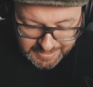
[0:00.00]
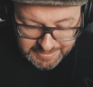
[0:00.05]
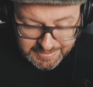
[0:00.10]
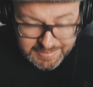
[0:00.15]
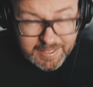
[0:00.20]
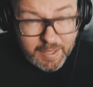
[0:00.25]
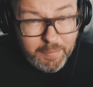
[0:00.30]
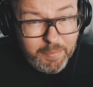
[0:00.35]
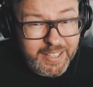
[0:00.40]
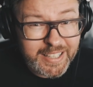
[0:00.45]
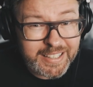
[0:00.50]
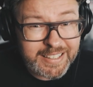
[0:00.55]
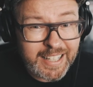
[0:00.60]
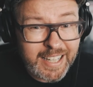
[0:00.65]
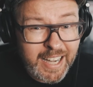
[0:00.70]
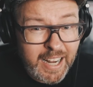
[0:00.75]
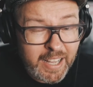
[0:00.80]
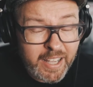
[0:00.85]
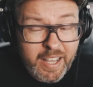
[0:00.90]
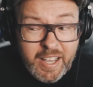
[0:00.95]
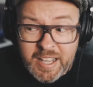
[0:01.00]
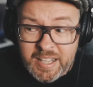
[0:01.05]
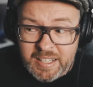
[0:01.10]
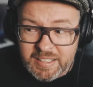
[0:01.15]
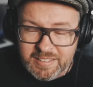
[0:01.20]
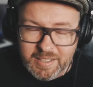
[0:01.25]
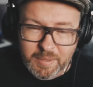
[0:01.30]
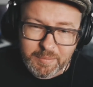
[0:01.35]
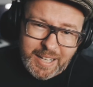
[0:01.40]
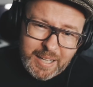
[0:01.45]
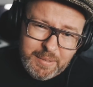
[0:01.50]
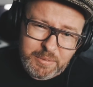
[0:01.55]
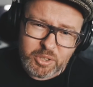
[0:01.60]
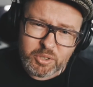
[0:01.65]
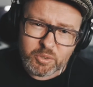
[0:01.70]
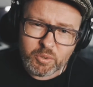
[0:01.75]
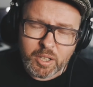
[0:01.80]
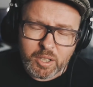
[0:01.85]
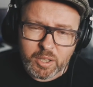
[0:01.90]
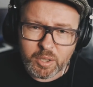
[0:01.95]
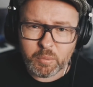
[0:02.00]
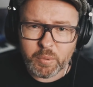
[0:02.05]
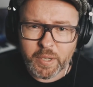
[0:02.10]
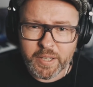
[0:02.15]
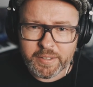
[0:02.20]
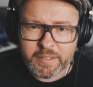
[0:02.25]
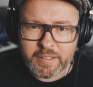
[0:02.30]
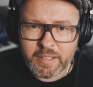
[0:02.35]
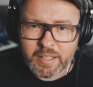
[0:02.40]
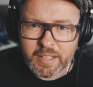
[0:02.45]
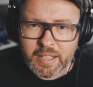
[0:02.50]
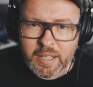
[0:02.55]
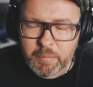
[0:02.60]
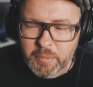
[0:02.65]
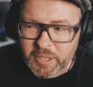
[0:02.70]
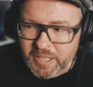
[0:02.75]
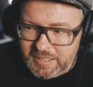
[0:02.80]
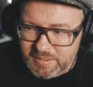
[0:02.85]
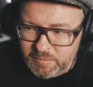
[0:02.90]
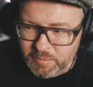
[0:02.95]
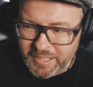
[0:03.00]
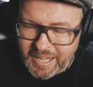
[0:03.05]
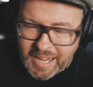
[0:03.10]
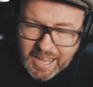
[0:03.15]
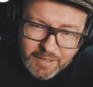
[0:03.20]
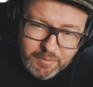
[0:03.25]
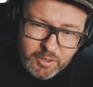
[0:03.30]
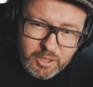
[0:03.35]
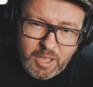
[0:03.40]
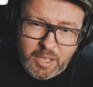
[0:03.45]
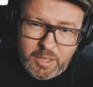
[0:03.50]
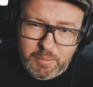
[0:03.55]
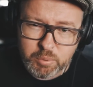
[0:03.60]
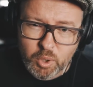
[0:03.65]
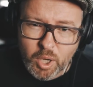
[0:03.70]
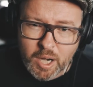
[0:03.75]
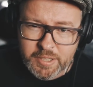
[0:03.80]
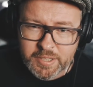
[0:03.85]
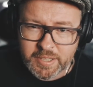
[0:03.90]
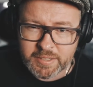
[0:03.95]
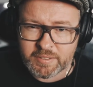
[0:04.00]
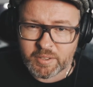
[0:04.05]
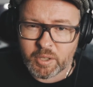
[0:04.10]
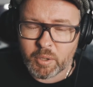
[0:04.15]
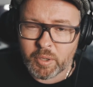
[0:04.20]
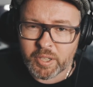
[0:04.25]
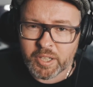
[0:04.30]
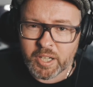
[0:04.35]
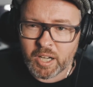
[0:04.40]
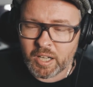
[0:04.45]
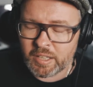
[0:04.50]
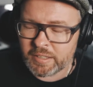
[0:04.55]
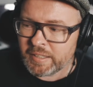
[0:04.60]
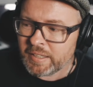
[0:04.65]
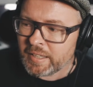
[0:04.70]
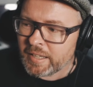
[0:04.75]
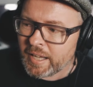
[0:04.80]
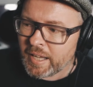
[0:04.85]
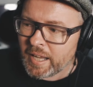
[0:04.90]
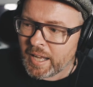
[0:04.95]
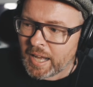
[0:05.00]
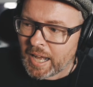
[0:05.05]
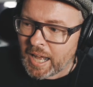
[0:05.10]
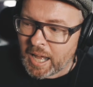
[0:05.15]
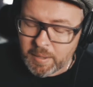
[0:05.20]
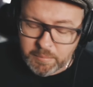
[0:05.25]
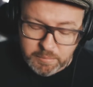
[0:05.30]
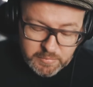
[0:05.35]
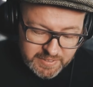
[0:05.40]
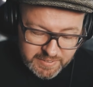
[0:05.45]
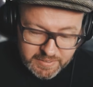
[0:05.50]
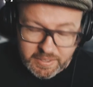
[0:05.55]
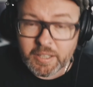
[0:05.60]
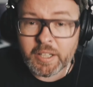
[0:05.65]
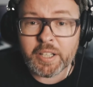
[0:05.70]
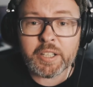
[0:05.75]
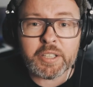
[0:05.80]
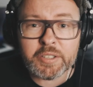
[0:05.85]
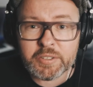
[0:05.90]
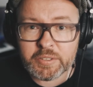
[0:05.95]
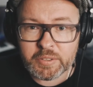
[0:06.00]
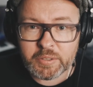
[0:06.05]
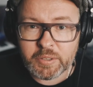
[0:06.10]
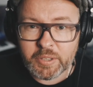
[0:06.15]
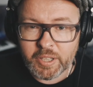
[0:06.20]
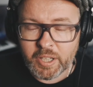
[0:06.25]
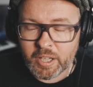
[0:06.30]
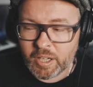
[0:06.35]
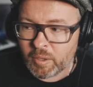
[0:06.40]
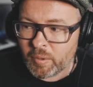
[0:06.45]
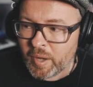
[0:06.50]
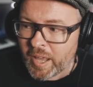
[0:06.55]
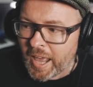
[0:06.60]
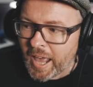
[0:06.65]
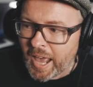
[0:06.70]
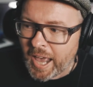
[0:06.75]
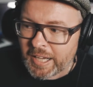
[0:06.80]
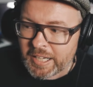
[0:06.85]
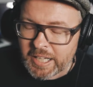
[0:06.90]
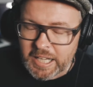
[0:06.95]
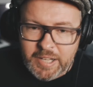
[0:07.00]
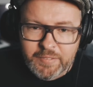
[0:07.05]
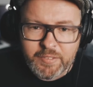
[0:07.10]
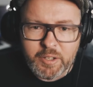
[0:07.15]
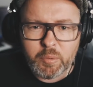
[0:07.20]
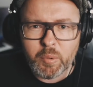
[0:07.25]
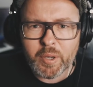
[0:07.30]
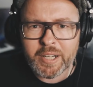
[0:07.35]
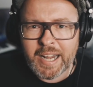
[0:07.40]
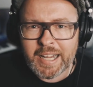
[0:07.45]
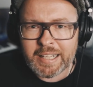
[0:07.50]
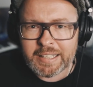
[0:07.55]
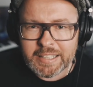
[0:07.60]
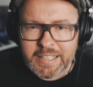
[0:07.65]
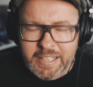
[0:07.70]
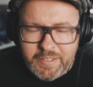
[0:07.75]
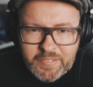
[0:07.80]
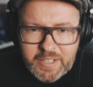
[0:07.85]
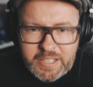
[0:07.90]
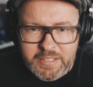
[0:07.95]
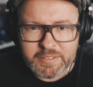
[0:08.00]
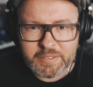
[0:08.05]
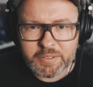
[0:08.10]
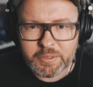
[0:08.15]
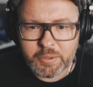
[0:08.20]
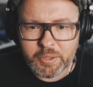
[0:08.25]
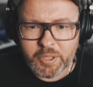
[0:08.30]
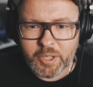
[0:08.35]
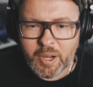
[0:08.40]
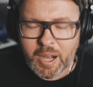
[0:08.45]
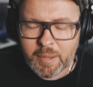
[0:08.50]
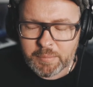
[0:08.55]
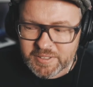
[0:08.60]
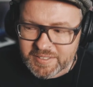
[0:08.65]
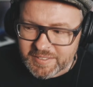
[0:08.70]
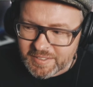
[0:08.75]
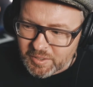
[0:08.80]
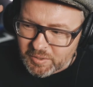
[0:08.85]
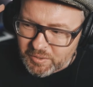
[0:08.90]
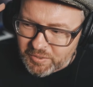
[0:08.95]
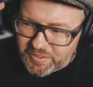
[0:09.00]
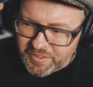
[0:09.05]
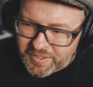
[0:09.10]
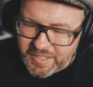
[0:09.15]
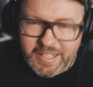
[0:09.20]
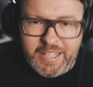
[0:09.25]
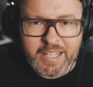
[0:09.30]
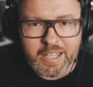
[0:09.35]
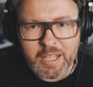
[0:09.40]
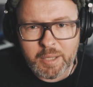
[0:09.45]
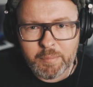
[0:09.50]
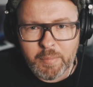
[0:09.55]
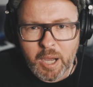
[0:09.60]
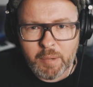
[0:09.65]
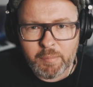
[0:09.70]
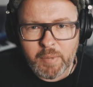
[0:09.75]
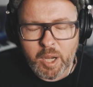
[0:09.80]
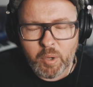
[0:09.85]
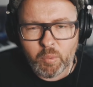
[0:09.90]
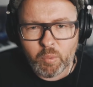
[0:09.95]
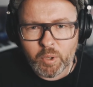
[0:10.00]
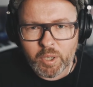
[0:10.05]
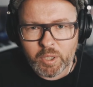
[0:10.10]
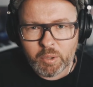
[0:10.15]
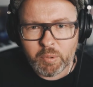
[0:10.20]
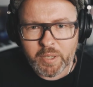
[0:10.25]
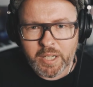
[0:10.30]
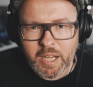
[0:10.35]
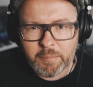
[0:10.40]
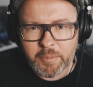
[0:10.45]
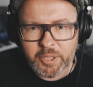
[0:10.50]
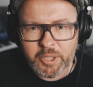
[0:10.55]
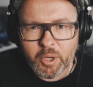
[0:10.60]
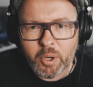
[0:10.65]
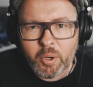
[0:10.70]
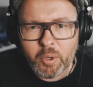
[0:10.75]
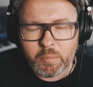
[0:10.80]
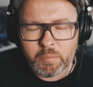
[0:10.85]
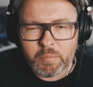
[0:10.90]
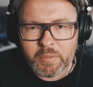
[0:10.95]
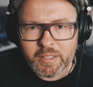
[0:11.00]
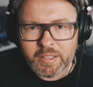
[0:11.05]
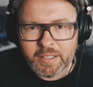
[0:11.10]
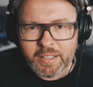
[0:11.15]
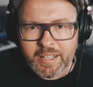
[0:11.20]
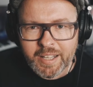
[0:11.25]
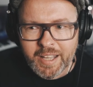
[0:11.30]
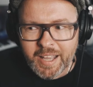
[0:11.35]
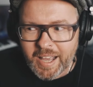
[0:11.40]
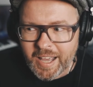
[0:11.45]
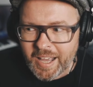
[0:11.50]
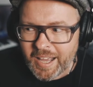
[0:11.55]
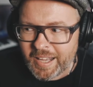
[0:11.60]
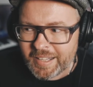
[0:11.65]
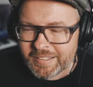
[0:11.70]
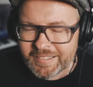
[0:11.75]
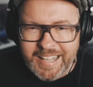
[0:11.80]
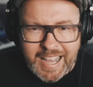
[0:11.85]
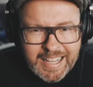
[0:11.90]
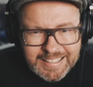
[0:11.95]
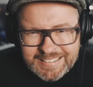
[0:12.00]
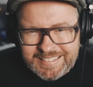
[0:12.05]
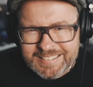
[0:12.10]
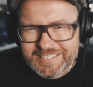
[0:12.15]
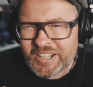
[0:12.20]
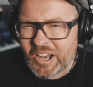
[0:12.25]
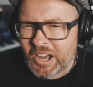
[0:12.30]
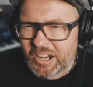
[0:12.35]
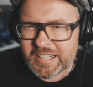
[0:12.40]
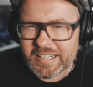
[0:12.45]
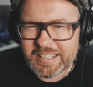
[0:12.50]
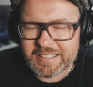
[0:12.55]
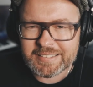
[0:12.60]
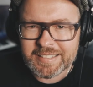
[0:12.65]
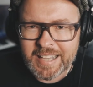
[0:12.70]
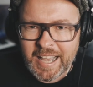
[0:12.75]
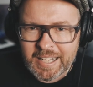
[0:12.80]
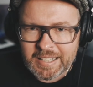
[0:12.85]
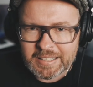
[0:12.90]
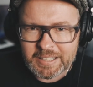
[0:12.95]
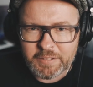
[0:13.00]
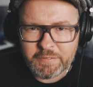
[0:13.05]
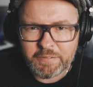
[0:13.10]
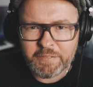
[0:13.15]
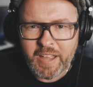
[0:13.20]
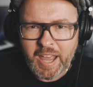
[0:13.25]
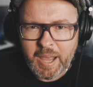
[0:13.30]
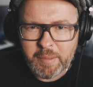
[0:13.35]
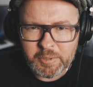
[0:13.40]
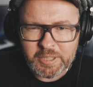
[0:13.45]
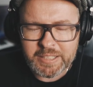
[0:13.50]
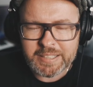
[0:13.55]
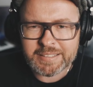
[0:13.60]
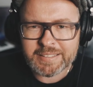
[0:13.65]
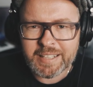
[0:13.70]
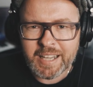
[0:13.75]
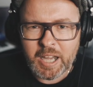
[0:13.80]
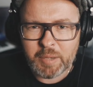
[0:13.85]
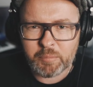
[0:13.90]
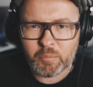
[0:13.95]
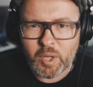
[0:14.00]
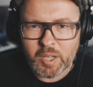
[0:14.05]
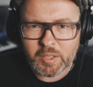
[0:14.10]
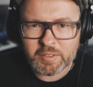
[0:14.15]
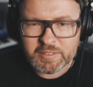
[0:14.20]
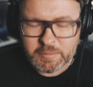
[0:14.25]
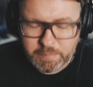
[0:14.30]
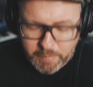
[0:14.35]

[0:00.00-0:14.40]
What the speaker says: that's something that I sometimes struggle with, because when I have a lot of projects going on, I'm stuck in the studio. And even when I leave the studio, I'm still thinking about my work when I'm at home. And that's not exactly family time well